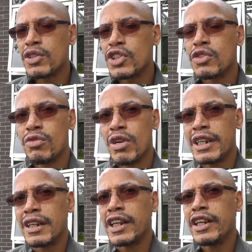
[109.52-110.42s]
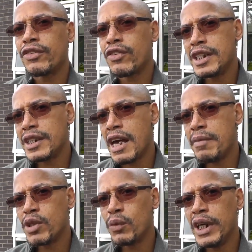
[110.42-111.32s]
much regularly 3
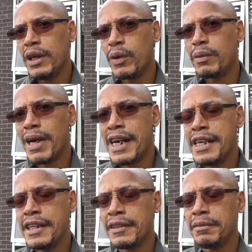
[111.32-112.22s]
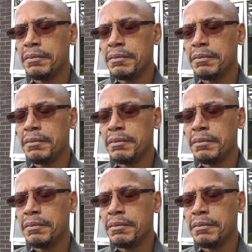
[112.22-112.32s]
times a week with Mike,